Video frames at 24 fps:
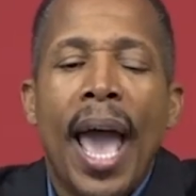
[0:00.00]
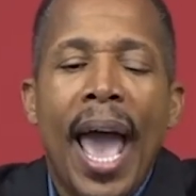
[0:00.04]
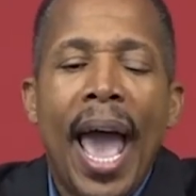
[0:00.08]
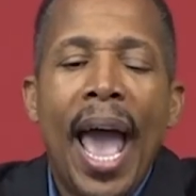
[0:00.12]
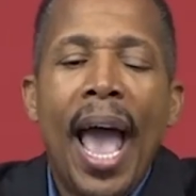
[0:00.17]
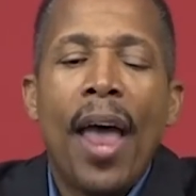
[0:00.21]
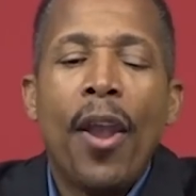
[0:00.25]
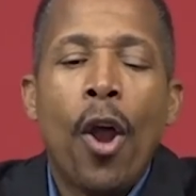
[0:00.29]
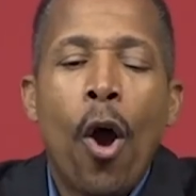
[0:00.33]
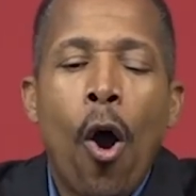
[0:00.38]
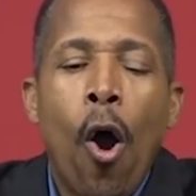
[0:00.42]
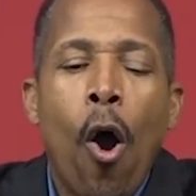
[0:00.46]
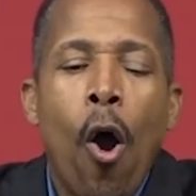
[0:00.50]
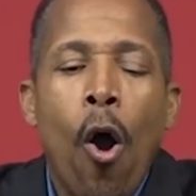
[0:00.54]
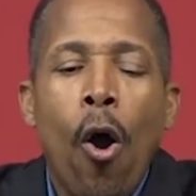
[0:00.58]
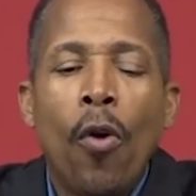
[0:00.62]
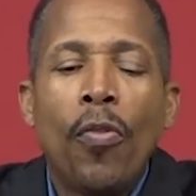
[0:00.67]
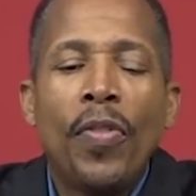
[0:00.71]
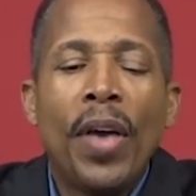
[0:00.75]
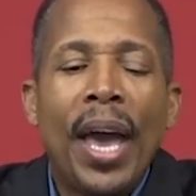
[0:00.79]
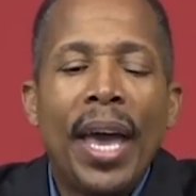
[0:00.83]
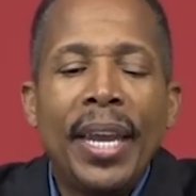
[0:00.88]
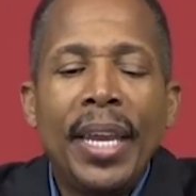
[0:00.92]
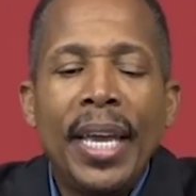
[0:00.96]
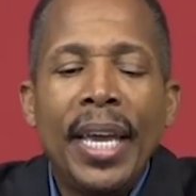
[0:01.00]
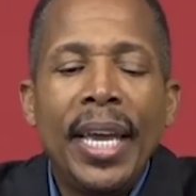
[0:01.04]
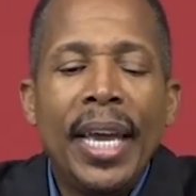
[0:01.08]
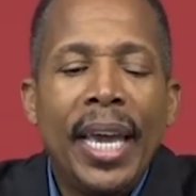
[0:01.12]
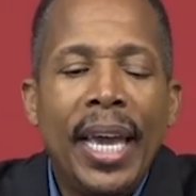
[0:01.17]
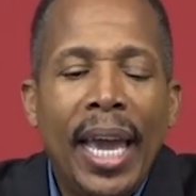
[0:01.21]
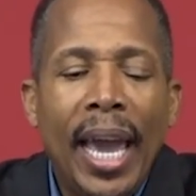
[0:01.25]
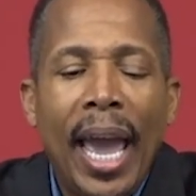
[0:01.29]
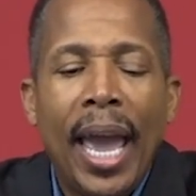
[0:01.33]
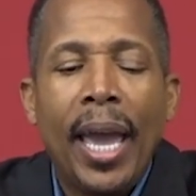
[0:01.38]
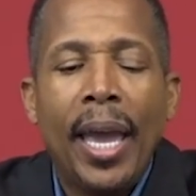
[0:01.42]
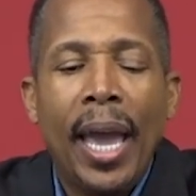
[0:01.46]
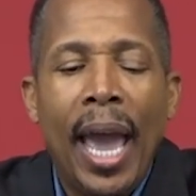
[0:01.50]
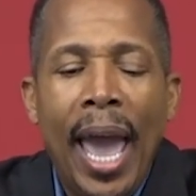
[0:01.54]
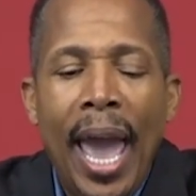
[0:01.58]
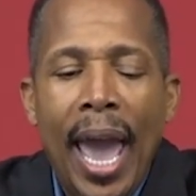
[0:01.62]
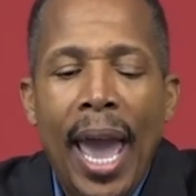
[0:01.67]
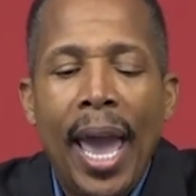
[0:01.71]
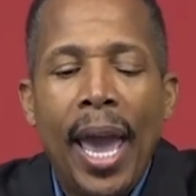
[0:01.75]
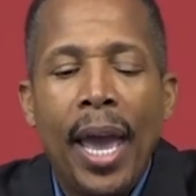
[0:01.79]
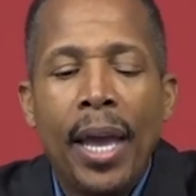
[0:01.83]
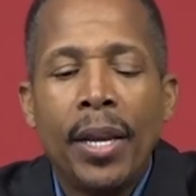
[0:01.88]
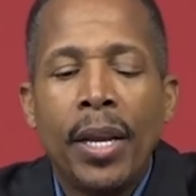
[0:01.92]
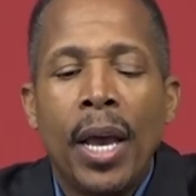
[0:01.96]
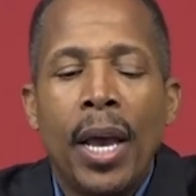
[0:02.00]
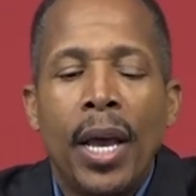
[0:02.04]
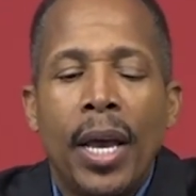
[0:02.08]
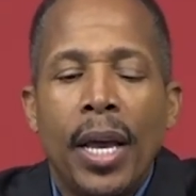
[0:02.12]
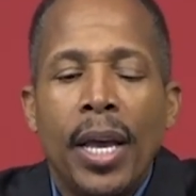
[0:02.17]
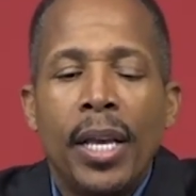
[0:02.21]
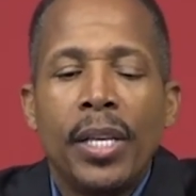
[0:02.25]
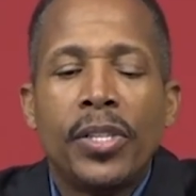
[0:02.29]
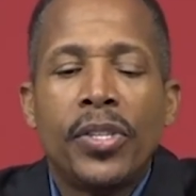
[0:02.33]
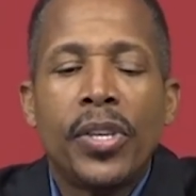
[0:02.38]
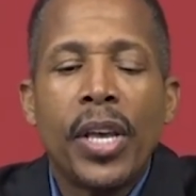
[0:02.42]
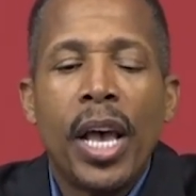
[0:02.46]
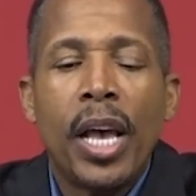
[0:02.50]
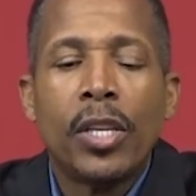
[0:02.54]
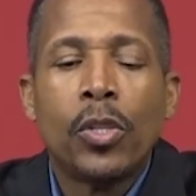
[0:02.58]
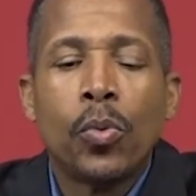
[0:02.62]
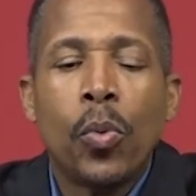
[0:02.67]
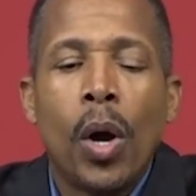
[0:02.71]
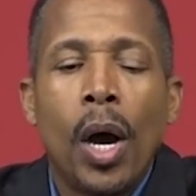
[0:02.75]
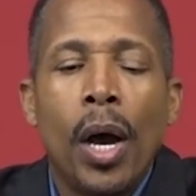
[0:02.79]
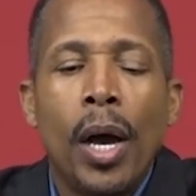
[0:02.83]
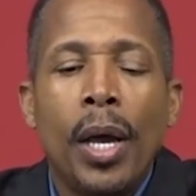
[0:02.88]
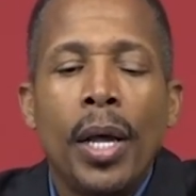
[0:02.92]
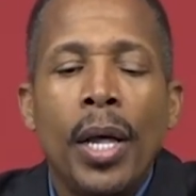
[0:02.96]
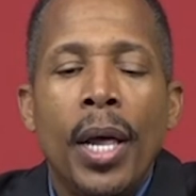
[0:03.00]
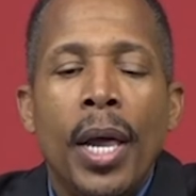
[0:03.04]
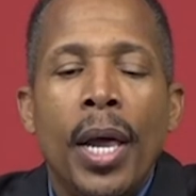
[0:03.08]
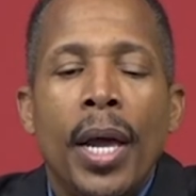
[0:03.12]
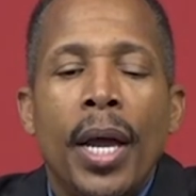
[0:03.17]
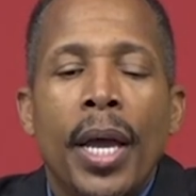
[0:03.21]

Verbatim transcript: and all that he had, it says what?